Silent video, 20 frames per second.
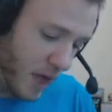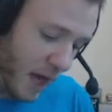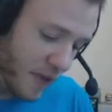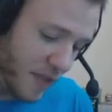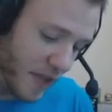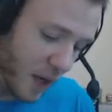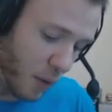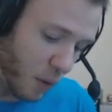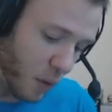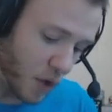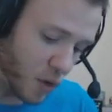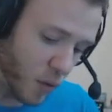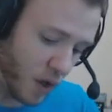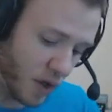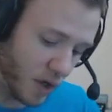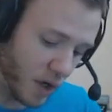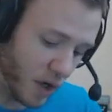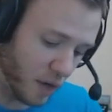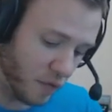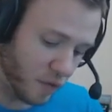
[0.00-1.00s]
I think it worked
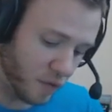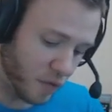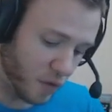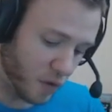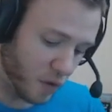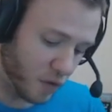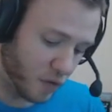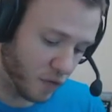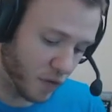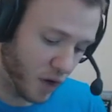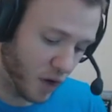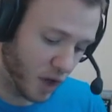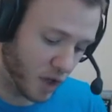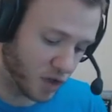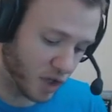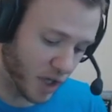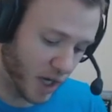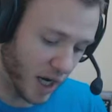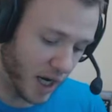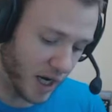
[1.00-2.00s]
well enough for
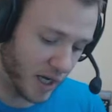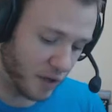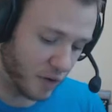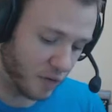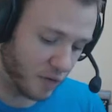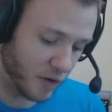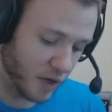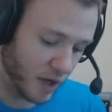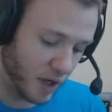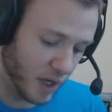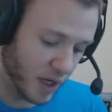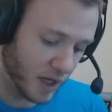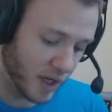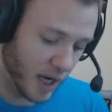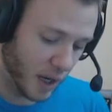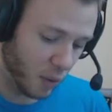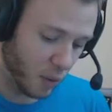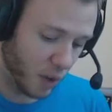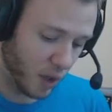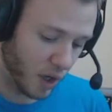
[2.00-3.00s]
Fox to kind of
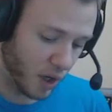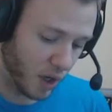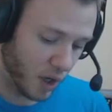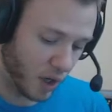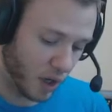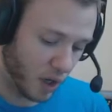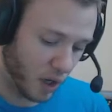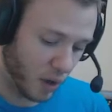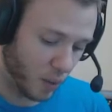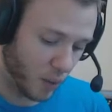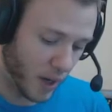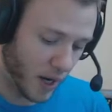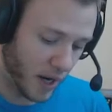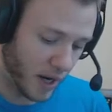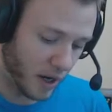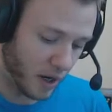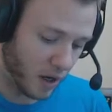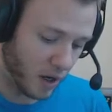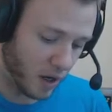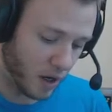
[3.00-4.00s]
get working
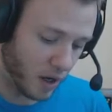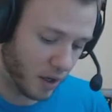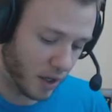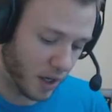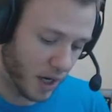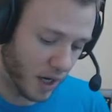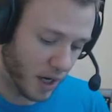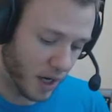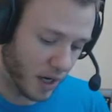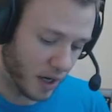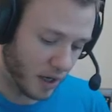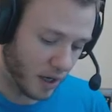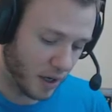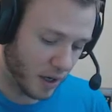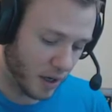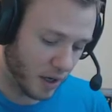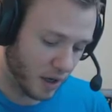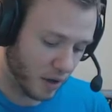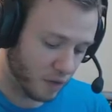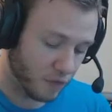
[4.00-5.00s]
away on
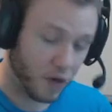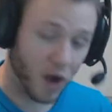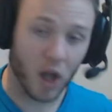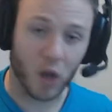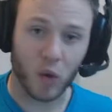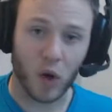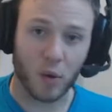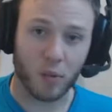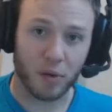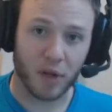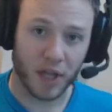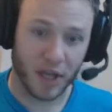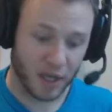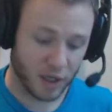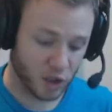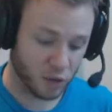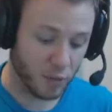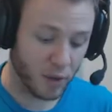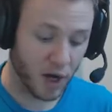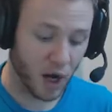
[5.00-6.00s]
a follow-up, like
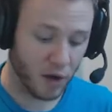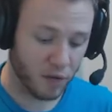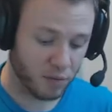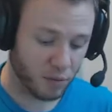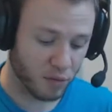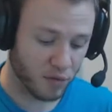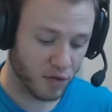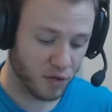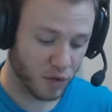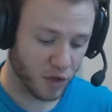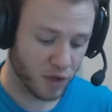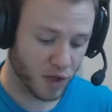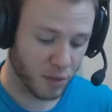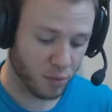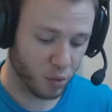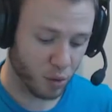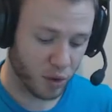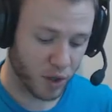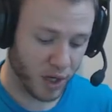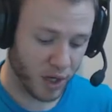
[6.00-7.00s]
a spin-off movie for the
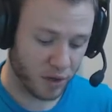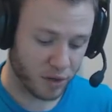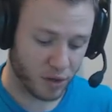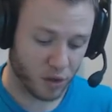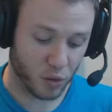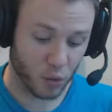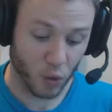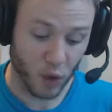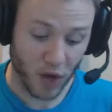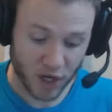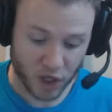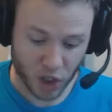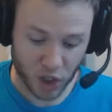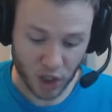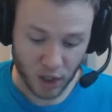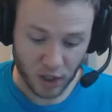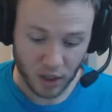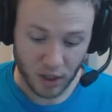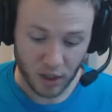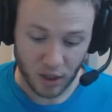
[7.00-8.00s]
Deadpool character,
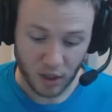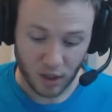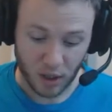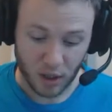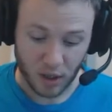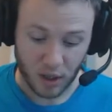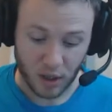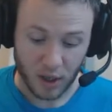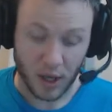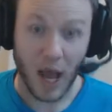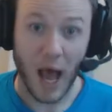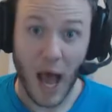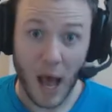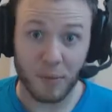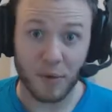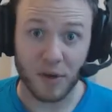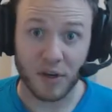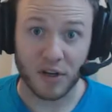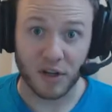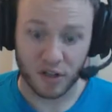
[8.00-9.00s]
which
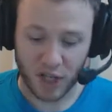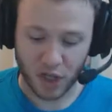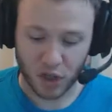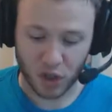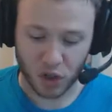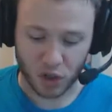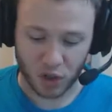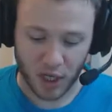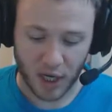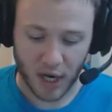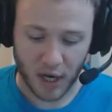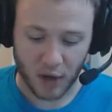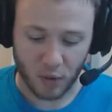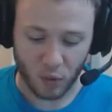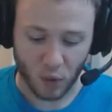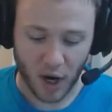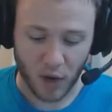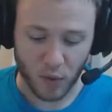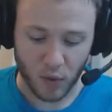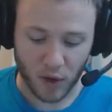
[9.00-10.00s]
happened essentially,
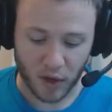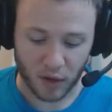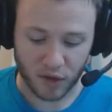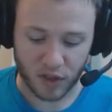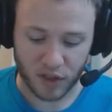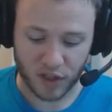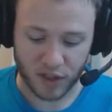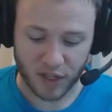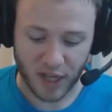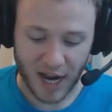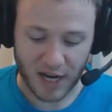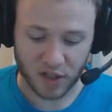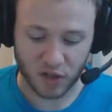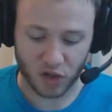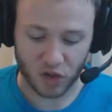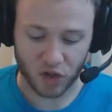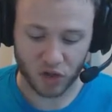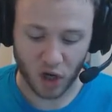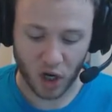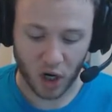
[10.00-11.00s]
and Ryan Reynolds is
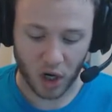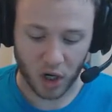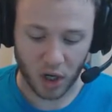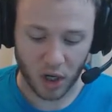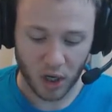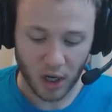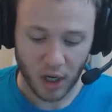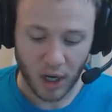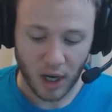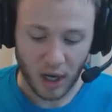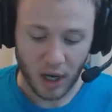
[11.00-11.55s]
attached to star.